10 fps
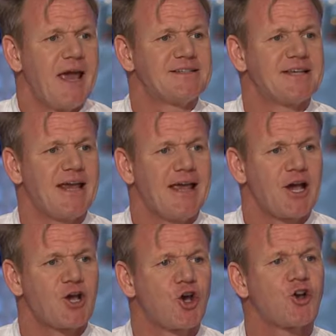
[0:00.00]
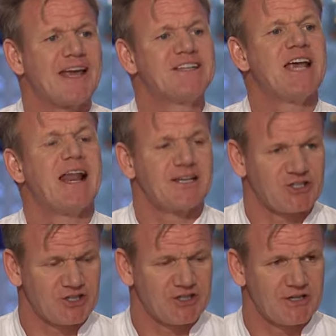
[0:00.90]
it's a cooking
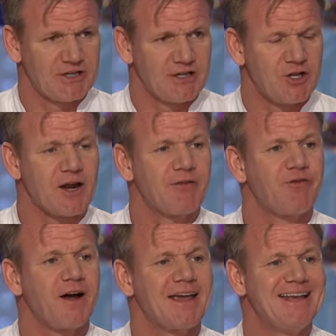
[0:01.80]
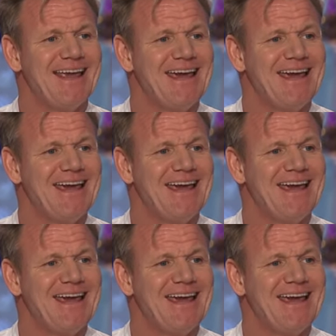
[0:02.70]
challenge, not a fucking